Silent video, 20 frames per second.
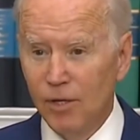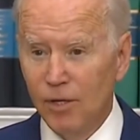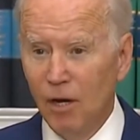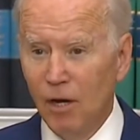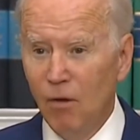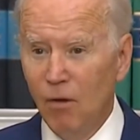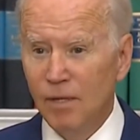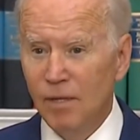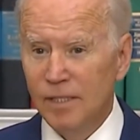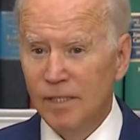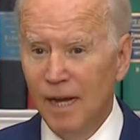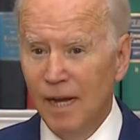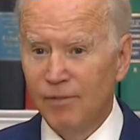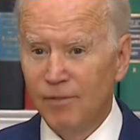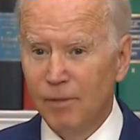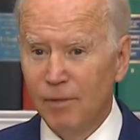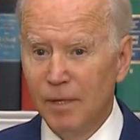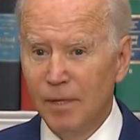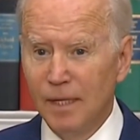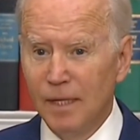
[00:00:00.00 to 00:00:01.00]
you always have
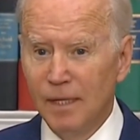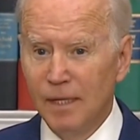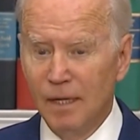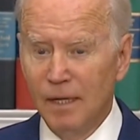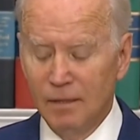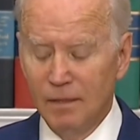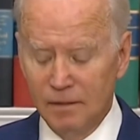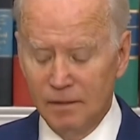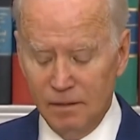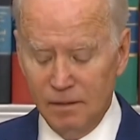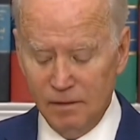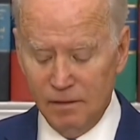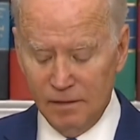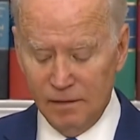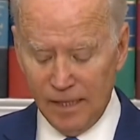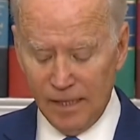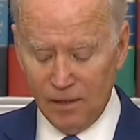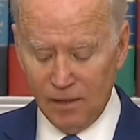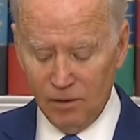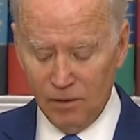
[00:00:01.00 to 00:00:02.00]
to be,
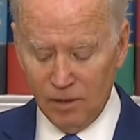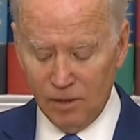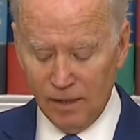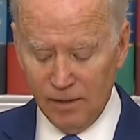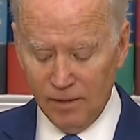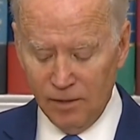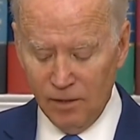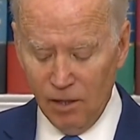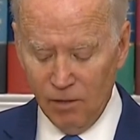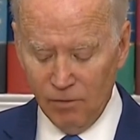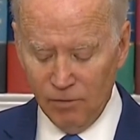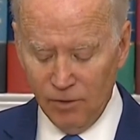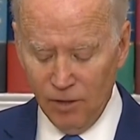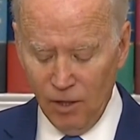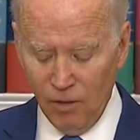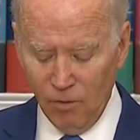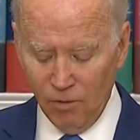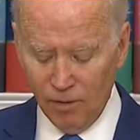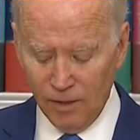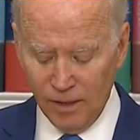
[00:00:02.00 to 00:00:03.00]
take a look. And
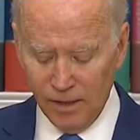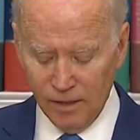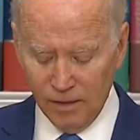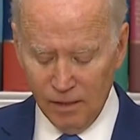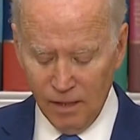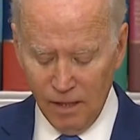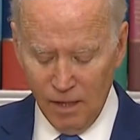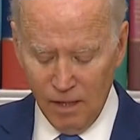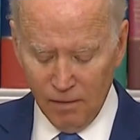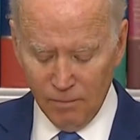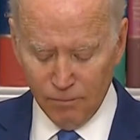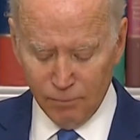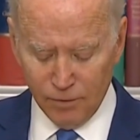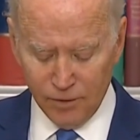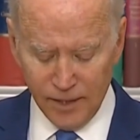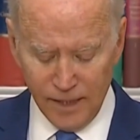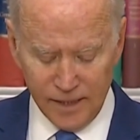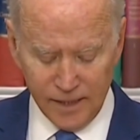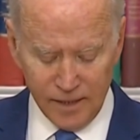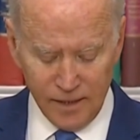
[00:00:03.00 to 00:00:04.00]
no one is
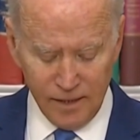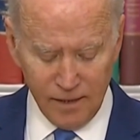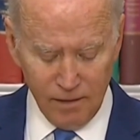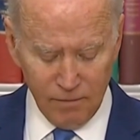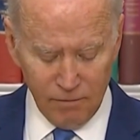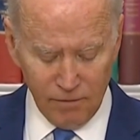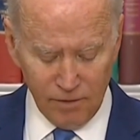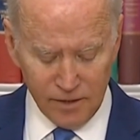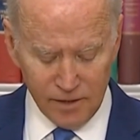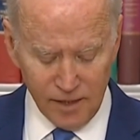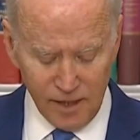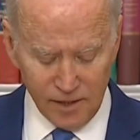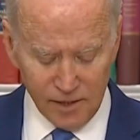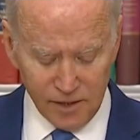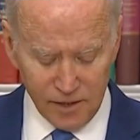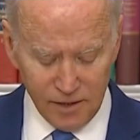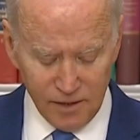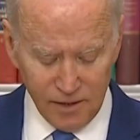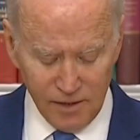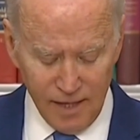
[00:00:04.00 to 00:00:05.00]
predicting a
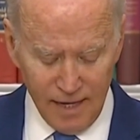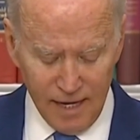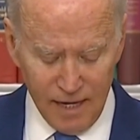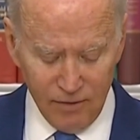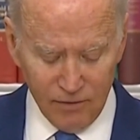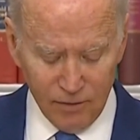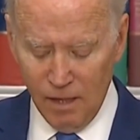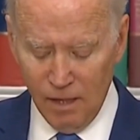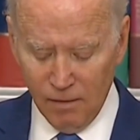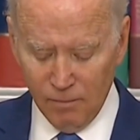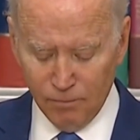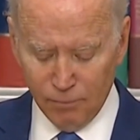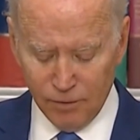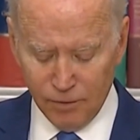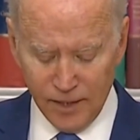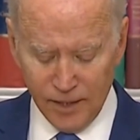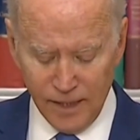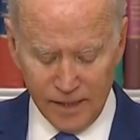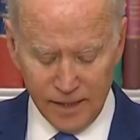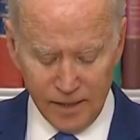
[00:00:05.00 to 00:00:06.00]
recession now. They're
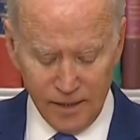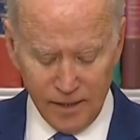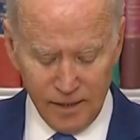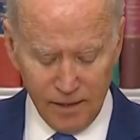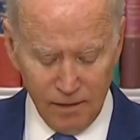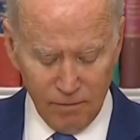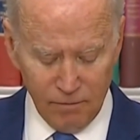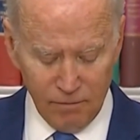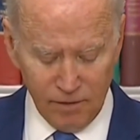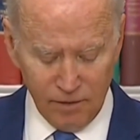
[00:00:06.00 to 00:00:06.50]
predicting,